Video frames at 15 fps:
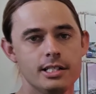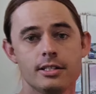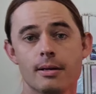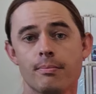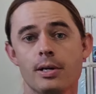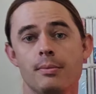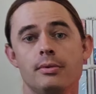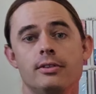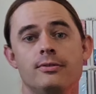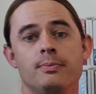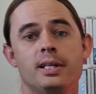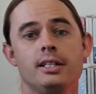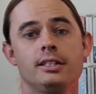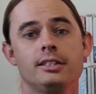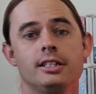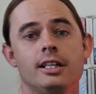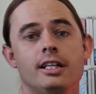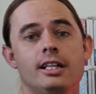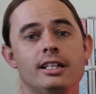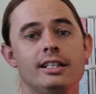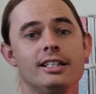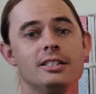some people have been
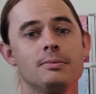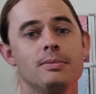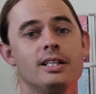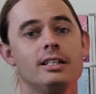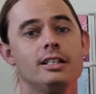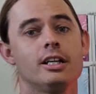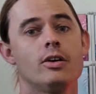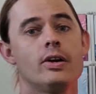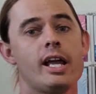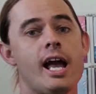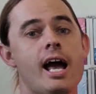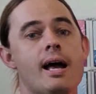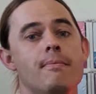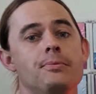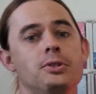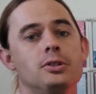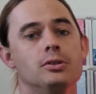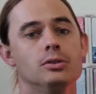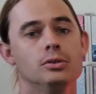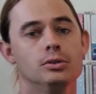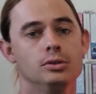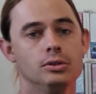saying that it's been going
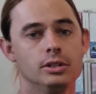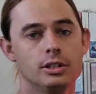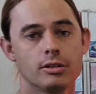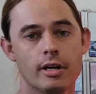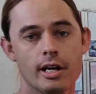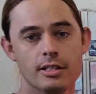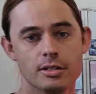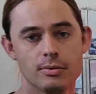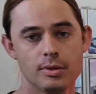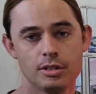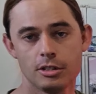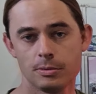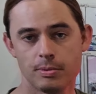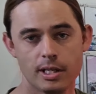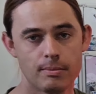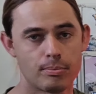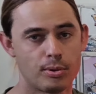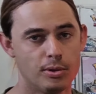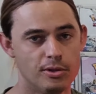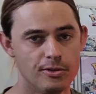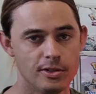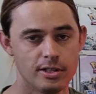absolutely crazy, which has been
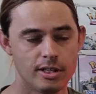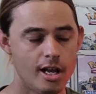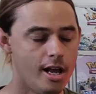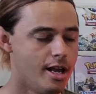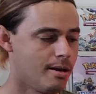proven